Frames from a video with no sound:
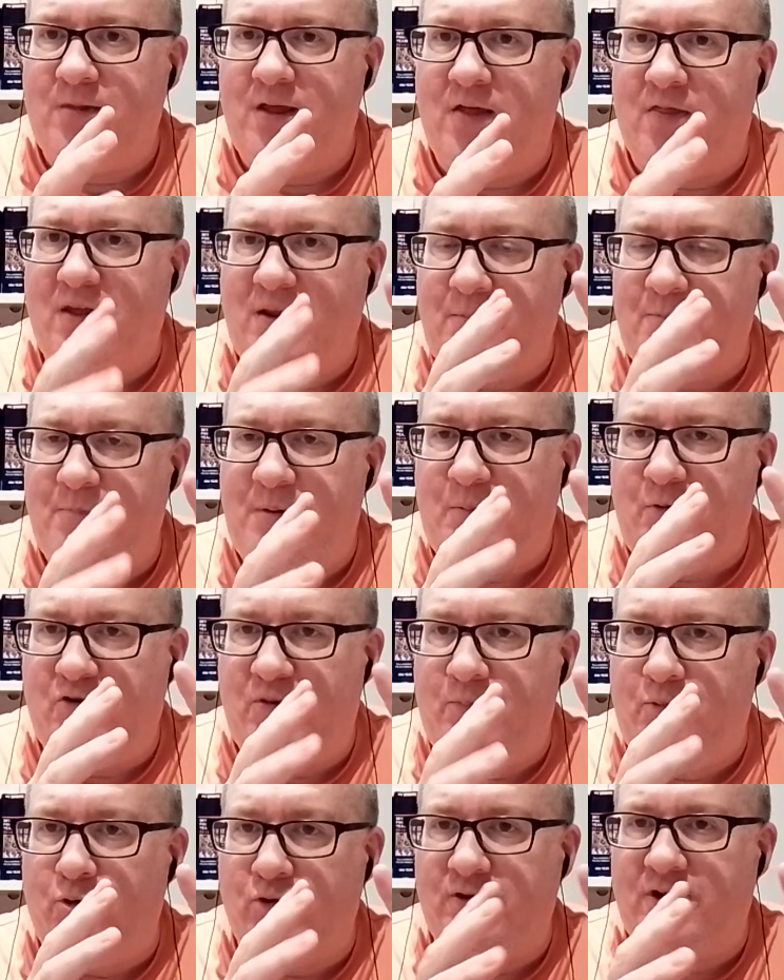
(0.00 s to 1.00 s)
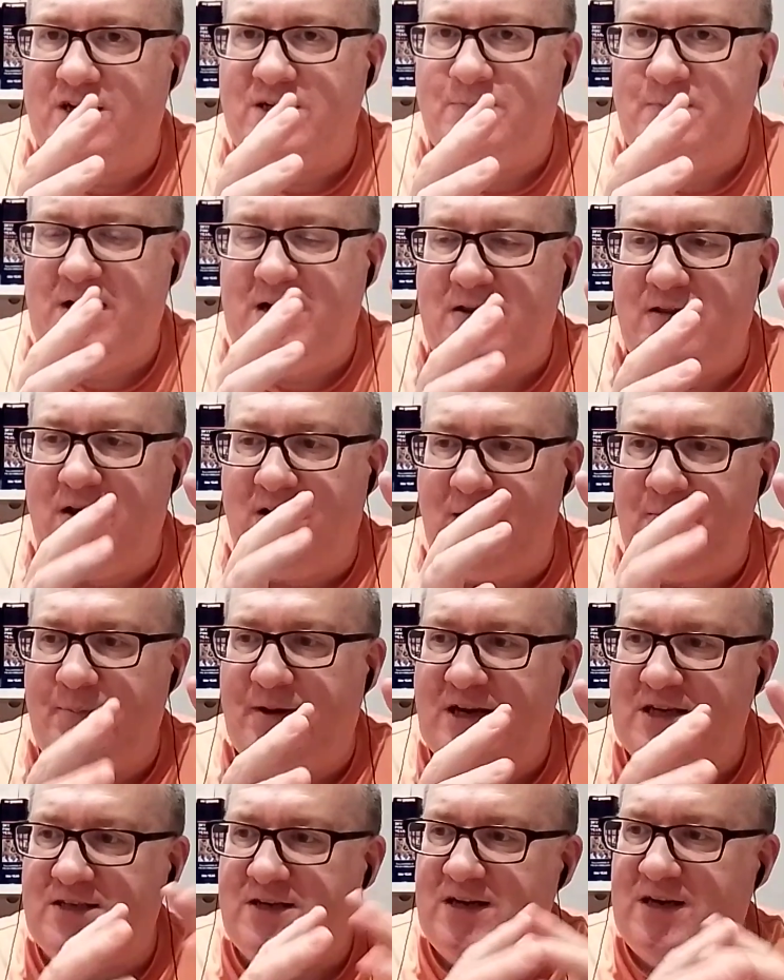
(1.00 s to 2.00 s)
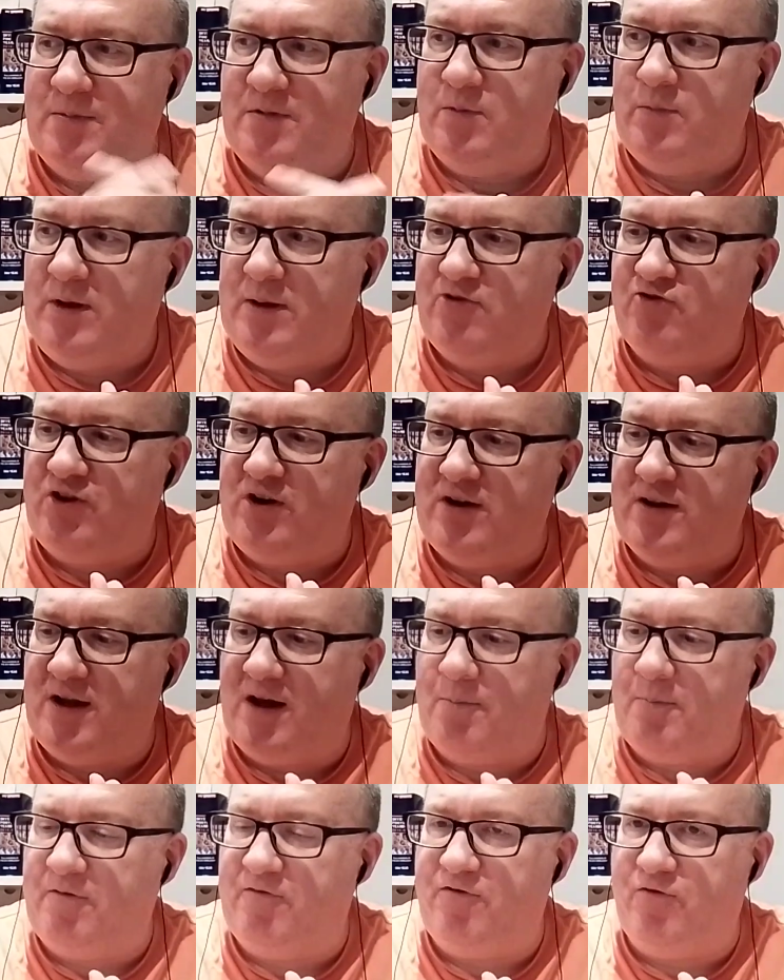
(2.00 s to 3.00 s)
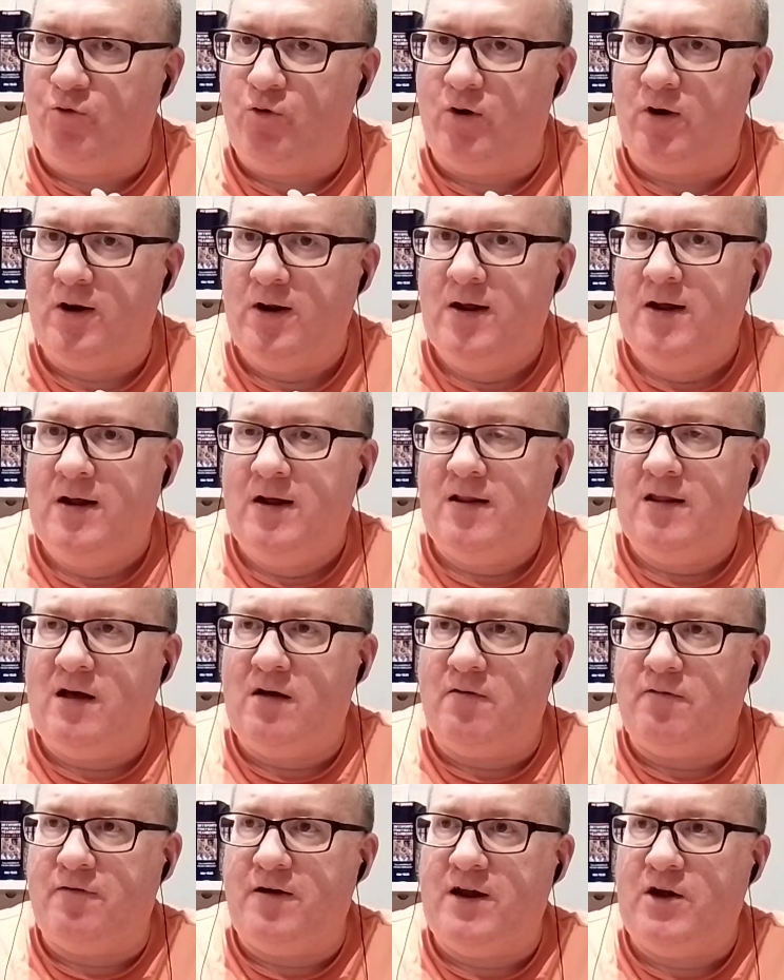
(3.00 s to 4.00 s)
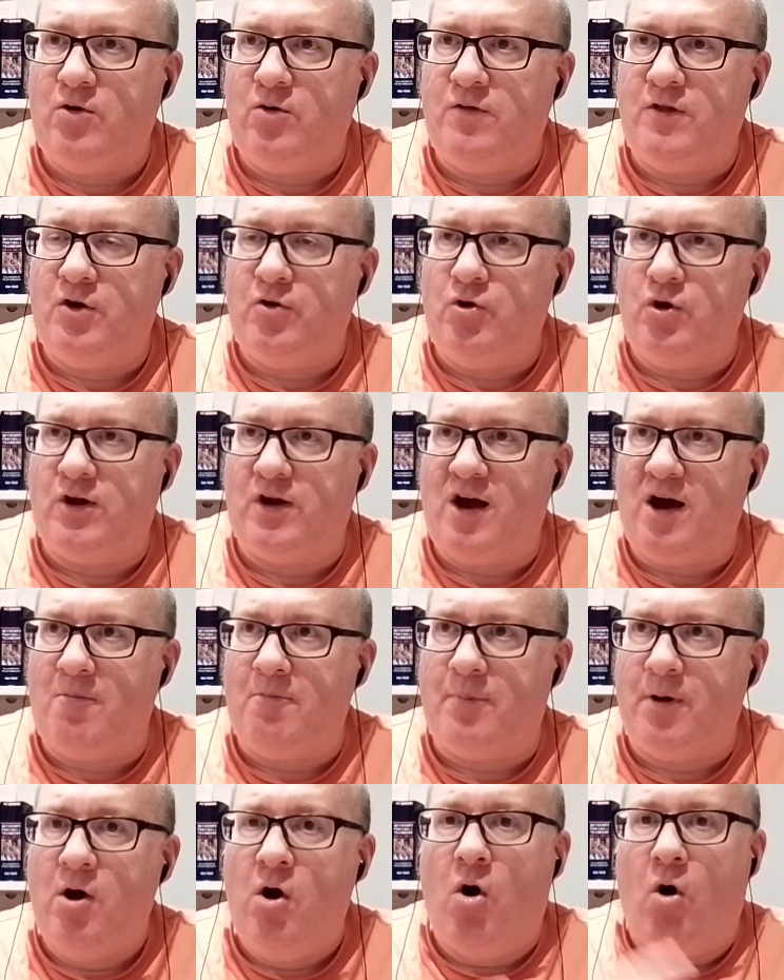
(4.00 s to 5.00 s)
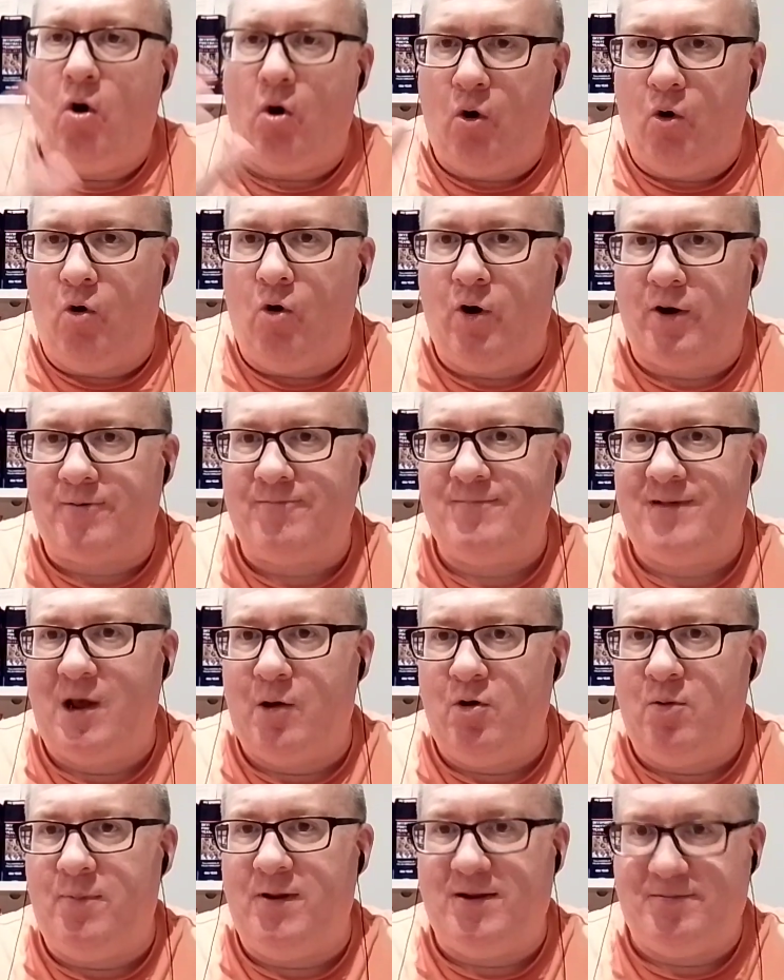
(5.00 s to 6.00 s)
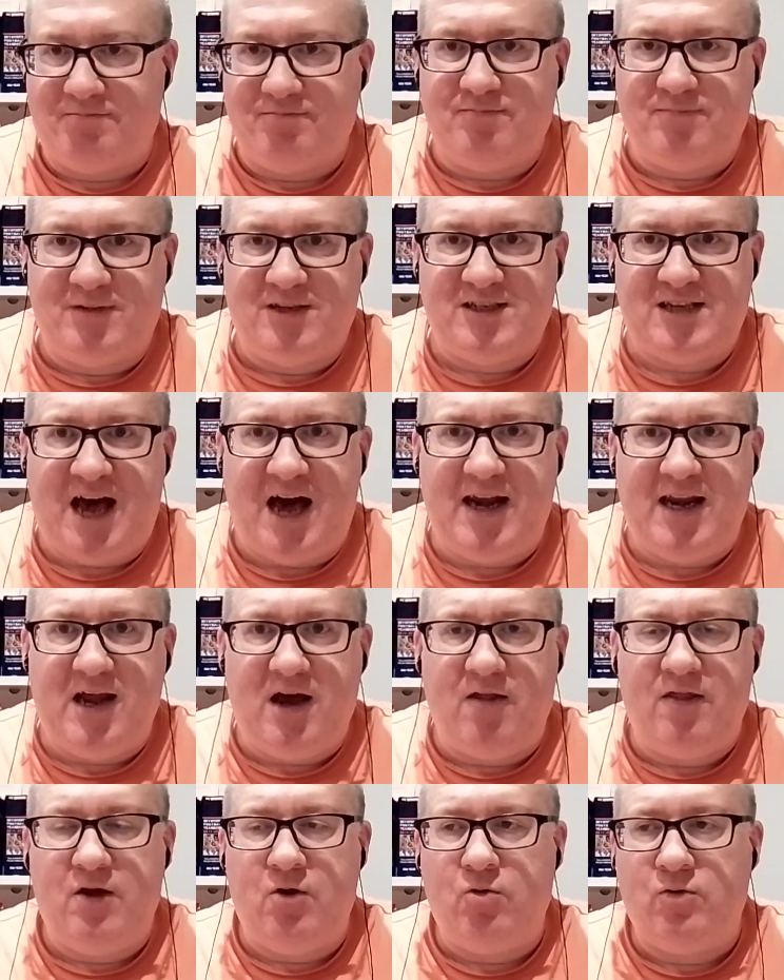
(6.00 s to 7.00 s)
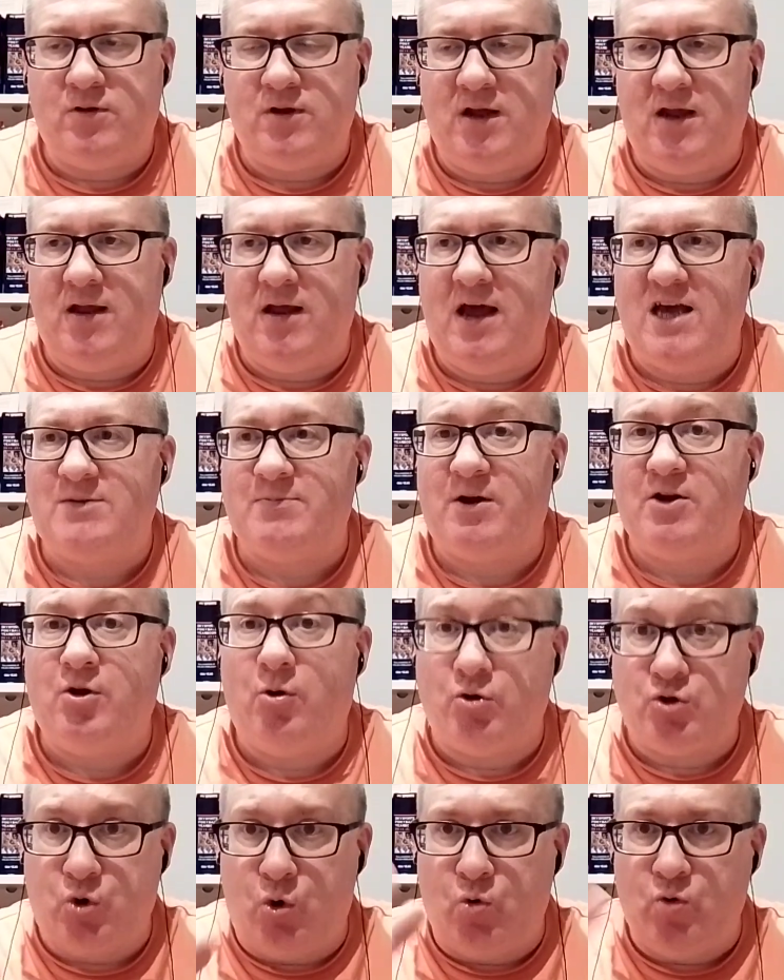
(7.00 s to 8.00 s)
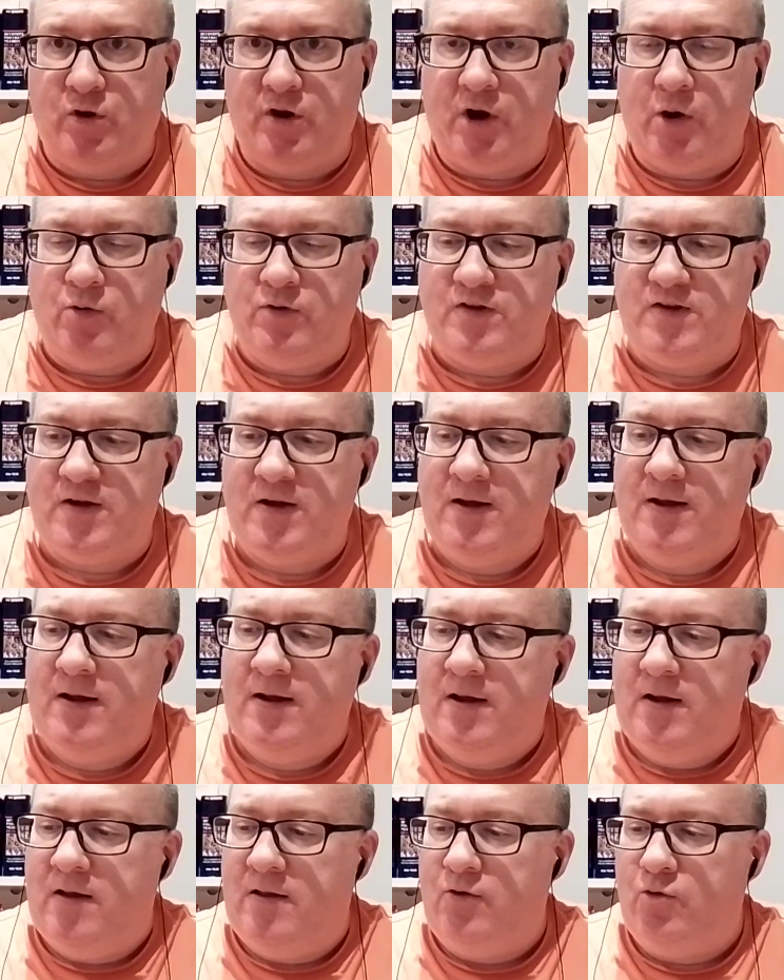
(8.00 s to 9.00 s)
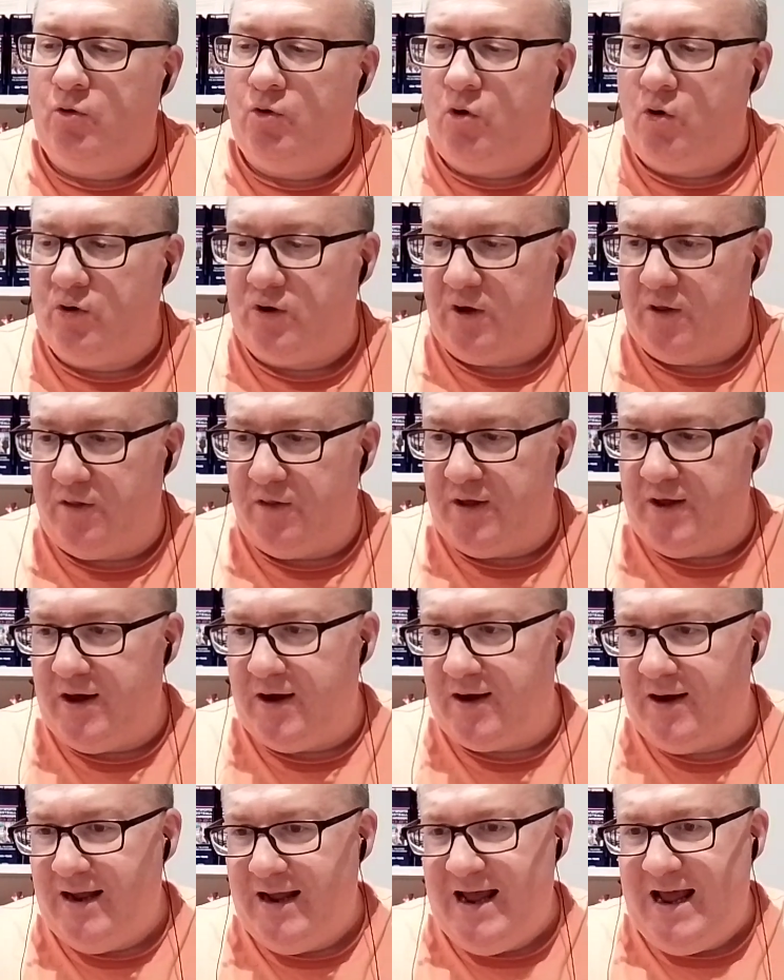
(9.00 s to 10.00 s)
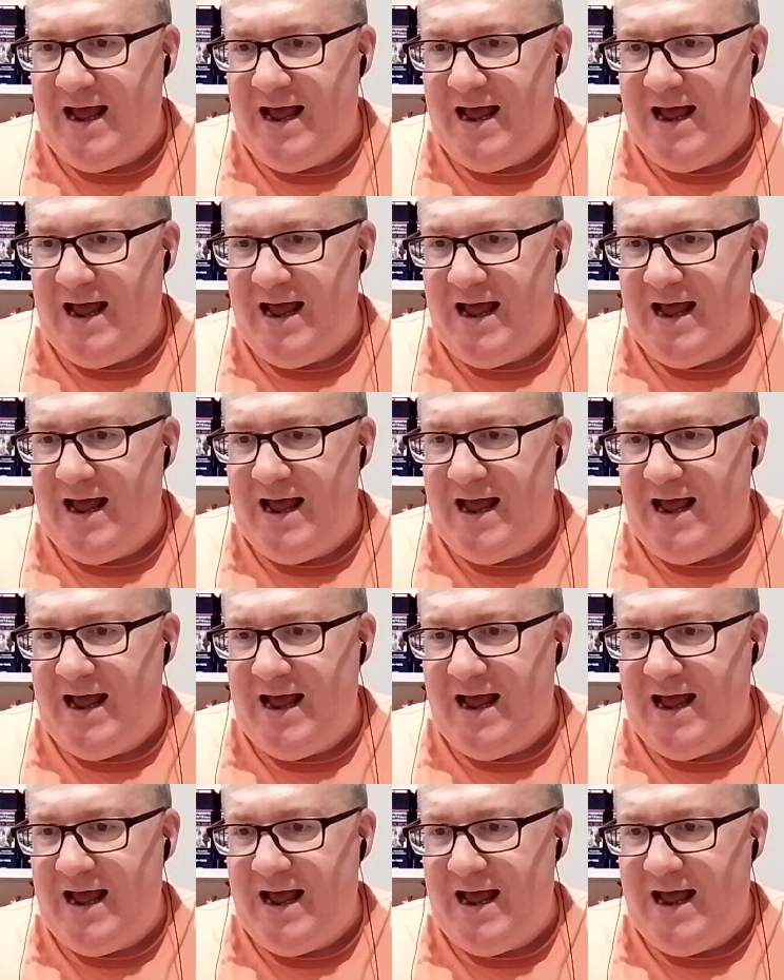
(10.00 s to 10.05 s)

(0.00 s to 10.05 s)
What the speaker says: I think people report it as being the Olympic Stadium that we trained at before that final at the new camp, or it would be Sarria, the old Espanyol's old ground, no longer there.